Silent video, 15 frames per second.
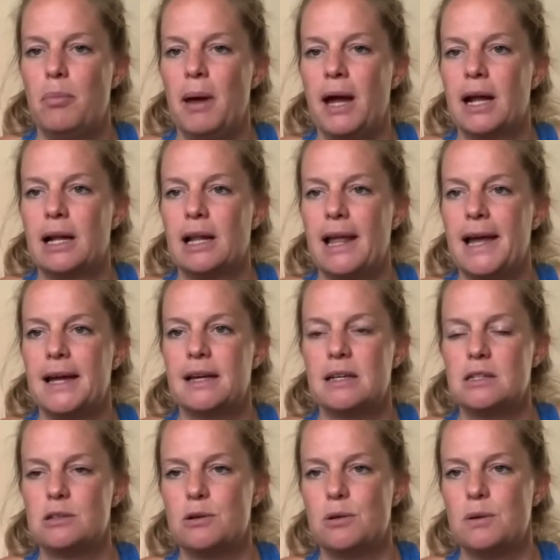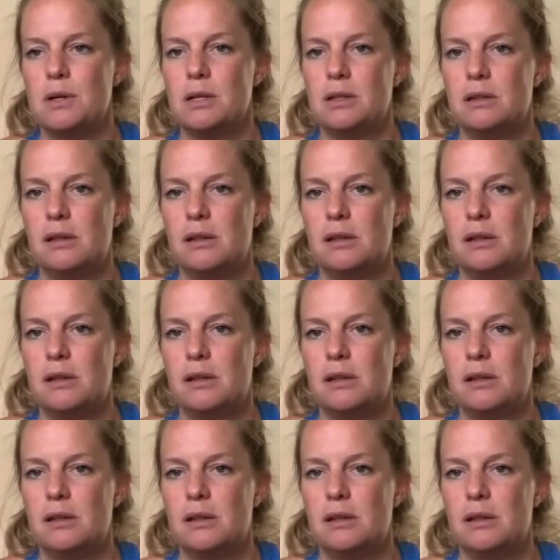back leg is going